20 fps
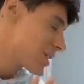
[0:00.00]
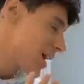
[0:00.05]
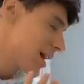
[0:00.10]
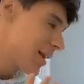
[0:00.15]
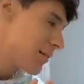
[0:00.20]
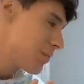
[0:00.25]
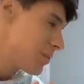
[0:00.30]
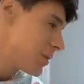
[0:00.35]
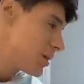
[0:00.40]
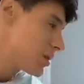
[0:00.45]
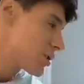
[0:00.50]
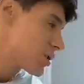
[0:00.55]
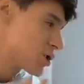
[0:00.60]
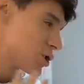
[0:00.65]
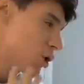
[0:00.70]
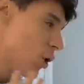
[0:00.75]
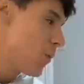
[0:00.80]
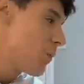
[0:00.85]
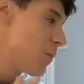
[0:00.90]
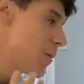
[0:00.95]
gotta be
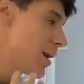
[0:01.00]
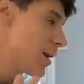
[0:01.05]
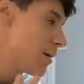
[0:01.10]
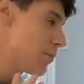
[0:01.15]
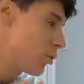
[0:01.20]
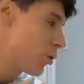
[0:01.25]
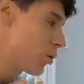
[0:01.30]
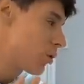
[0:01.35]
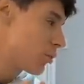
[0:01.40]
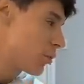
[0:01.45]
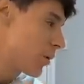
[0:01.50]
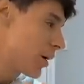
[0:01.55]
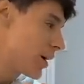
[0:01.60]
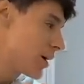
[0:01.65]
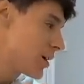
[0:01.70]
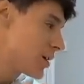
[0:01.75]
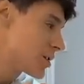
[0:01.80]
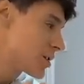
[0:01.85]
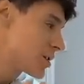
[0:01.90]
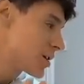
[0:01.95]
so many more
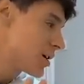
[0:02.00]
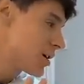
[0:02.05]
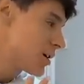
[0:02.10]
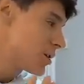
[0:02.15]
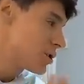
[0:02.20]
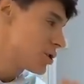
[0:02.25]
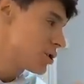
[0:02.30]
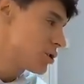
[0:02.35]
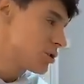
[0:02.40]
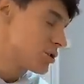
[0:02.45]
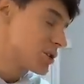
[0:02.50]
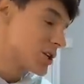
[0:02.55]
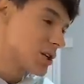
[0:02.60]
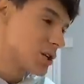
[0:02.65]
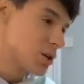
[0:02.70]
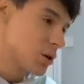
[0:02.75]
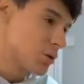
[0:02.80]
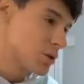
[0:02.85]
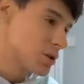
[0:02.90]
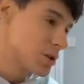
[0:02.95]
ways to use a
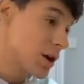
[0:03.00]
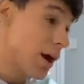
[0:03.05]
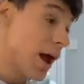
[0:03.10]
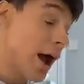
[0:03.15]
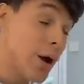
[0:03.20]
toaster.